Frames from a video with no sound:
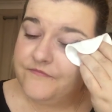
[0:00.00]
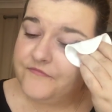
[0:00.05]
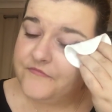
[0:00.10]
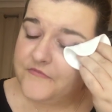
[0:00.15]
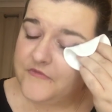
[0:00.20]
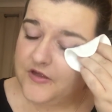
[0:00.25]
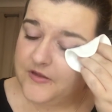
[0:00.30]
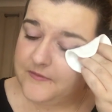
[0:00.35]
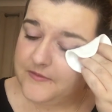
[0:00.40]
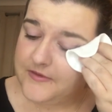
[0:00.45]

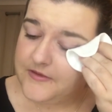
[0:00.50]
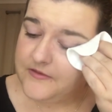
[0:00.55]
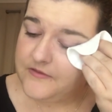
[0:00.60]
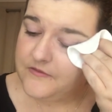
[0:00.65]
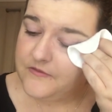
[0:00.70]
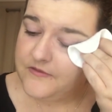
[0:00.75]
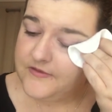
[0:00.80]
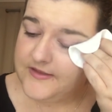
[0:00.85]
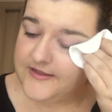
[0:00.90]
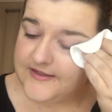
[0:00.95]
I mean, I
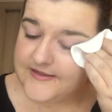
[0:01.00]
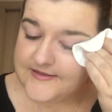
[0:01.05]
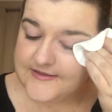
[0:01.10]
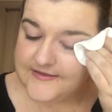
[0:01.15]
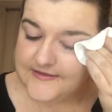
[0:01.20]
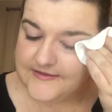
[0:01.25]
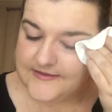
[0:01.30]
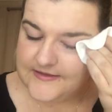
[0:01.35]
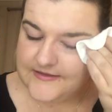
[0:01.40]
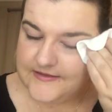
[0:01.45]
know the
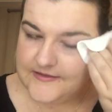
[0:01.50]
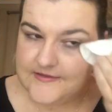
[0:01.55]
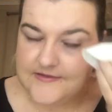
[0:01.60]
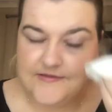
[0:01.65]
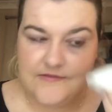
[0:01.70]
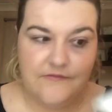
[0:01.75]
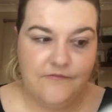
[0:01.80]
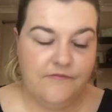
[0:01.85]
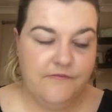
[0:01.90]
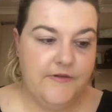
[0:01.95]
Essence is
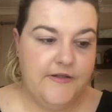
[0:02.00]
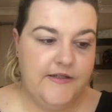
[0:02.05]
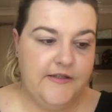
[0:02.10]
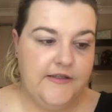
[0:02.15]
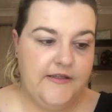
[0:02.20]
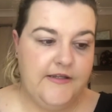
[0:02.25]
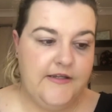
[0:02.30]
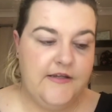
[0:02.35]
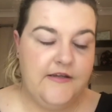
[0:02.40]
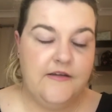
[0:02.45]

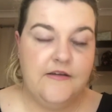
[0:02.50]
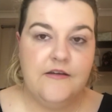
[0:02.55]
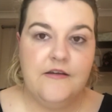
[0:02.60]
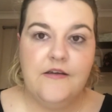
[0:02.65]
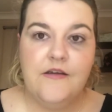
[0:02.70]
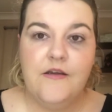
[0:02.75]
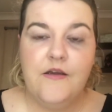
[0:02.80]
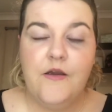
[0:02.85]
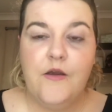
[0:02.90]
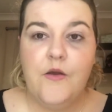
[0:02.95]
really
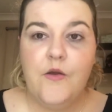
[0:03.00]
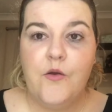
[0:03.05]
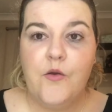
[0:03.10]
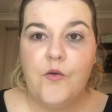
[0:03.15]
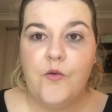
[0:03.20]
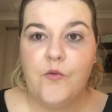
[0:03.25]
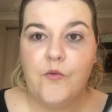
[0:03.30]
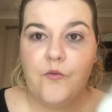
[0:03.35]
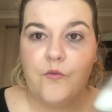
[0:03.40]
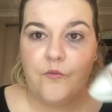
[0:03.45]

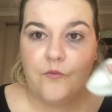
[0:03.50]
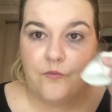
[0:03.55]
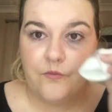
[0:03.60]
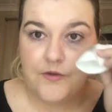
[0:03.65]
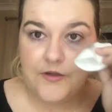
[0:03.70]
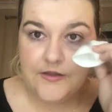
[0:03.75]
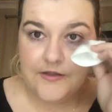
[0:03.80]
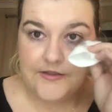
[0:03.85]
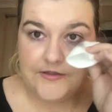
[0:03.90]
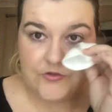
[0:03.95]

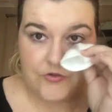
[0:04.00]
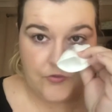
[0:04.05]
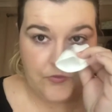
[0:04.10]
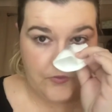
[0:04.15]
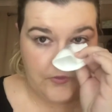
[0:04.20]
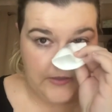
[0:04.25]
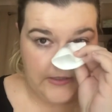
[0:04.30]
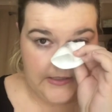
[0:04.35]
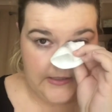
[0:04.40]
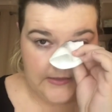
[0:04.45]

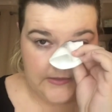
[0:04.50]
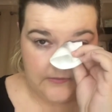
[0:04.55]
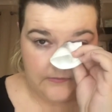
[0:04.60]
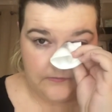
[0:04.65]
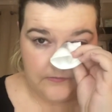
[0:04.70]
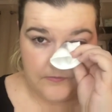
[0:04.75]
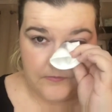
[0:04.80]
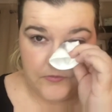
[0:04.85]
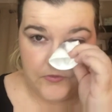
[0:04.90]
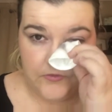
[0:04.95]
tricky to
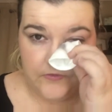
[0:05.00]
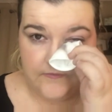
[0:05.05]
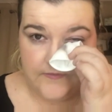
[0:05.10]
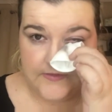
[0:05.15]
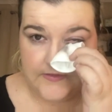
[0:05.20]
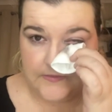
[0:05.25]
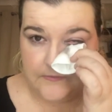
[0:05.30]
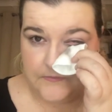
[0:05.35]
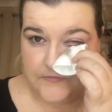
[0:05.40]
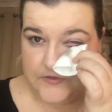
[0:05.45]
remove
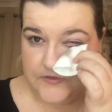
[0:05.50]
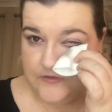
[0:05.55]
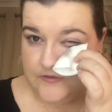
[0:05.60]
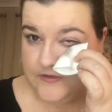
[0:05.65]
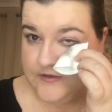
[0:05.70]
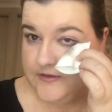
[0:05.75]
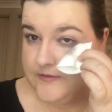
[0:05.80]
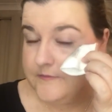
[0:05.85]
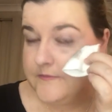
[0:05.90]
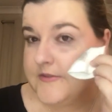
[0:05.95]

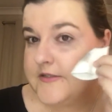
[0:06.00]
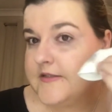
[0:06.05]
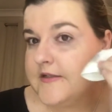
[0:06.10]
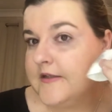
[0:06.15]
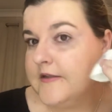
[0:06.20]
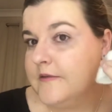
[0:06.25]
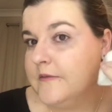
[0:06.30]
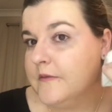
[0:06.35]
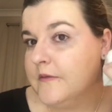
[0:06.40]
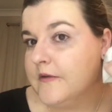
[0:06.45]
sometimes,
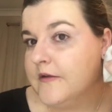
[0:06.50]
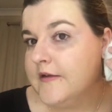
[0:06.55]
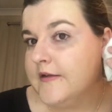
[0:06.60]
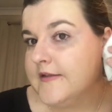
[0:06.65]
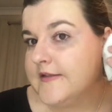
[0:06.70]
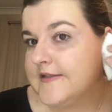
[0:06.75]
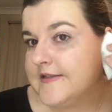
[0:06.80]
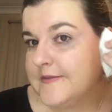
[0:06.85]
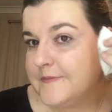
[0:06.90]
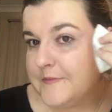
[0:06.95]
and look,
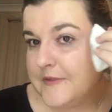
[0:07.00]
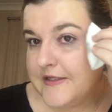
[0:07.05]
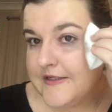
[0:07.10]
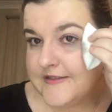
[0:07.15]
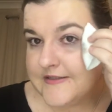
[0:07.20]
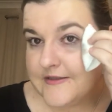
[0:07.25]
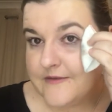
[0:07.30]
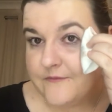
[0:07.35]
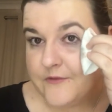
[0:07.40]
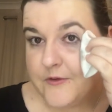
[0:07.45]
it
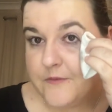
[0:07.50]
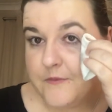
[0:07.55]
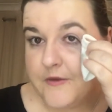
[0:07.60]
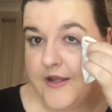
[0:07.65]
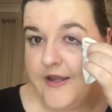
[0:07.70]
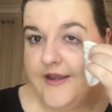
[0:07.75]
smears everywhere.